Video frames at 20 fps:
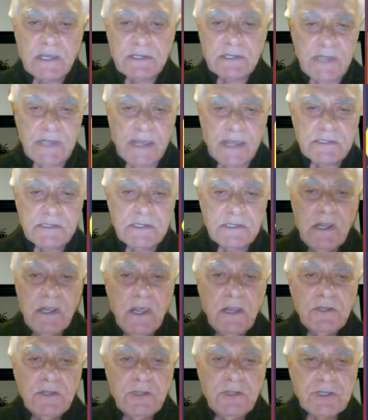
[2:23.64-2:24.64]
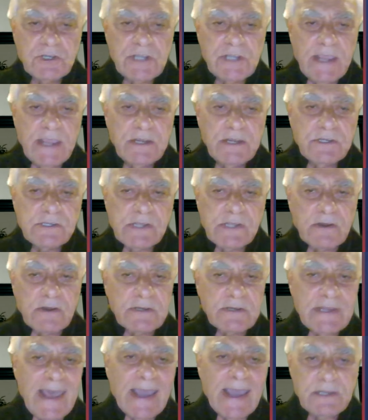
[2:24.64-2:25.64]
success to change their
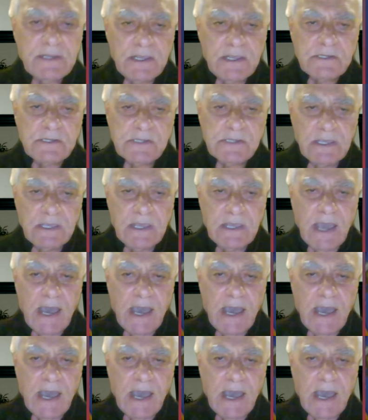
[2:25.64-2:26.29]
tactics in